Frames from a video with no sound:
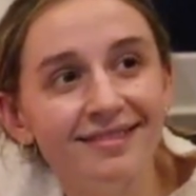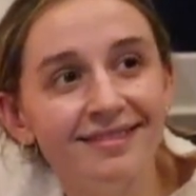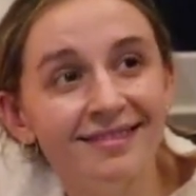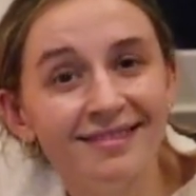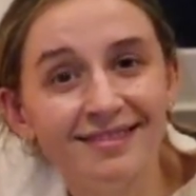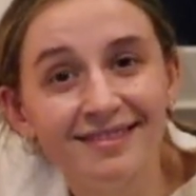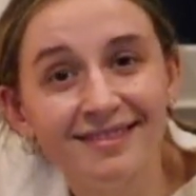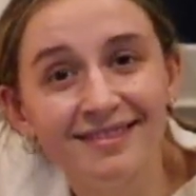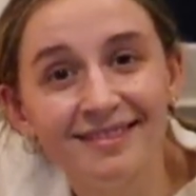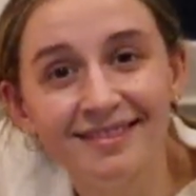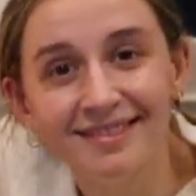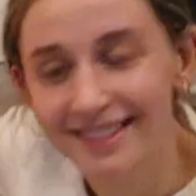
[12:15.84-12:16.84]

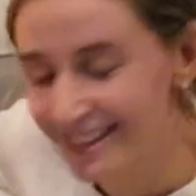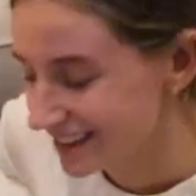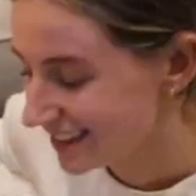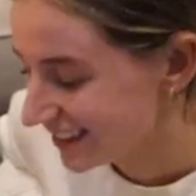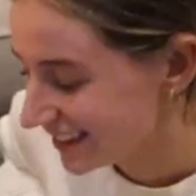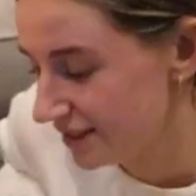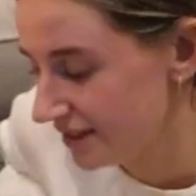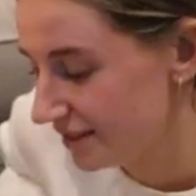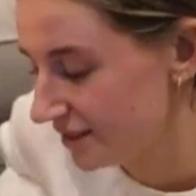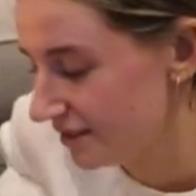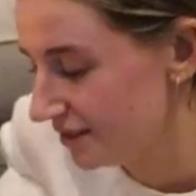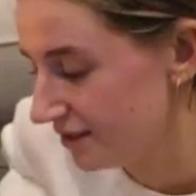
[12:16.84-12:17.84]

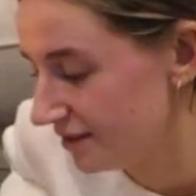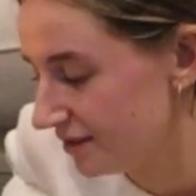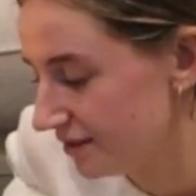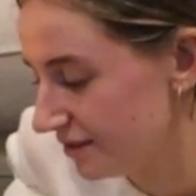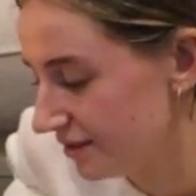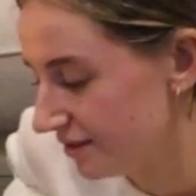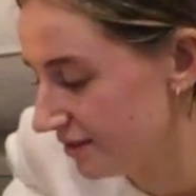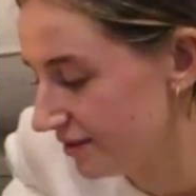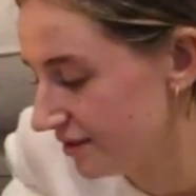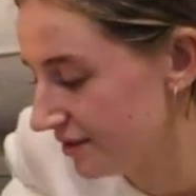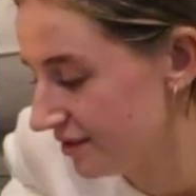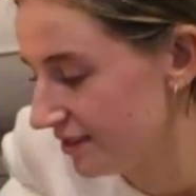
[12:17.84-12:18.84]

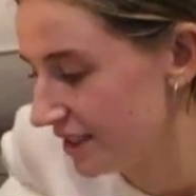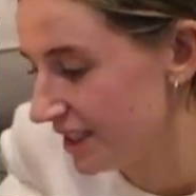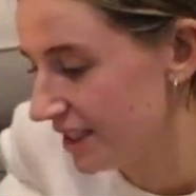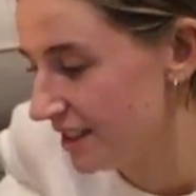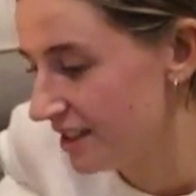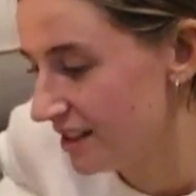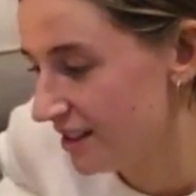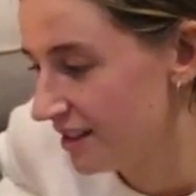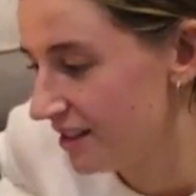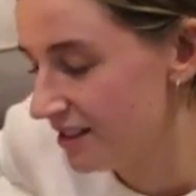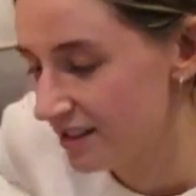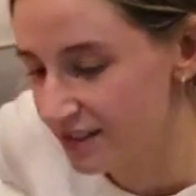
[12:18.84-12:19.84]

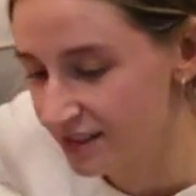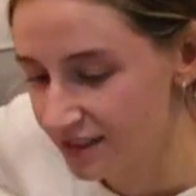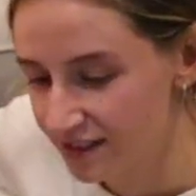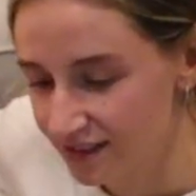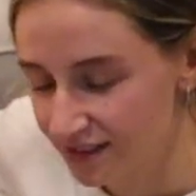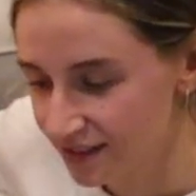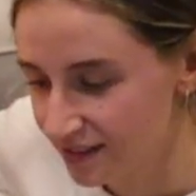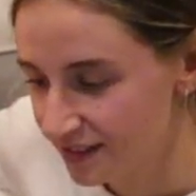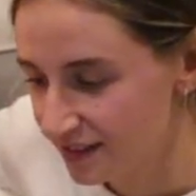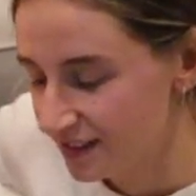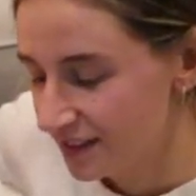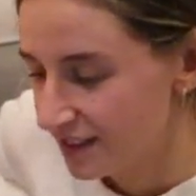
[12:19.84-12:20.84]

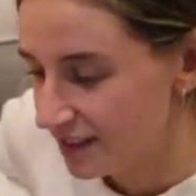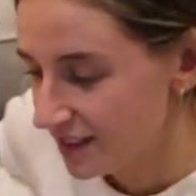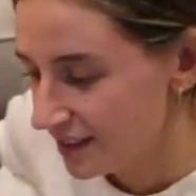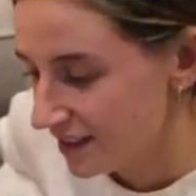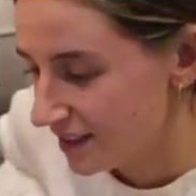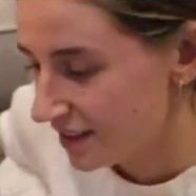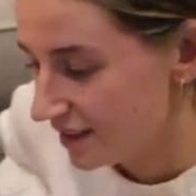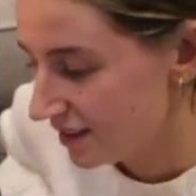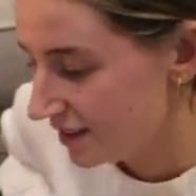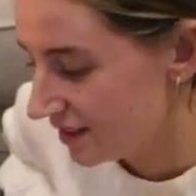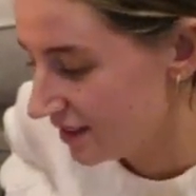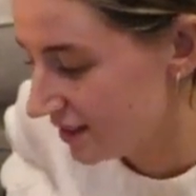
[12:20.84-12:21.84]

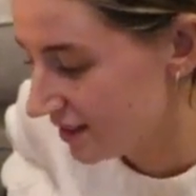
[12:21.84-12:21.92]
[no speech]